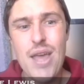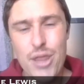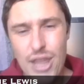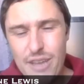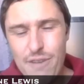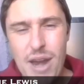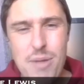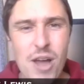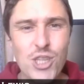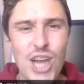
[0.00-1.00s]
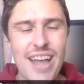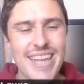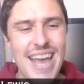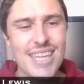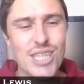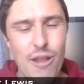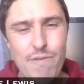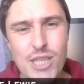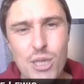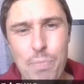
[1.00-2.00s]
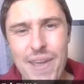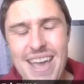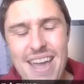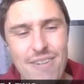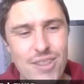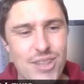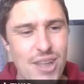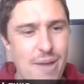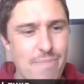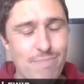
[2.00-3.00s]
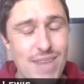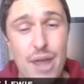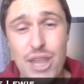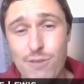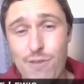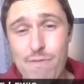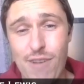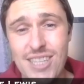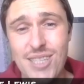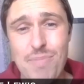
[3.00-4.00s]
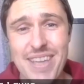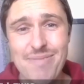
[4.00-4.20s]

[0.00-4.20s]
Thank you very much, Art. Yeah, it's lovely to be here, and thanks for inviting me.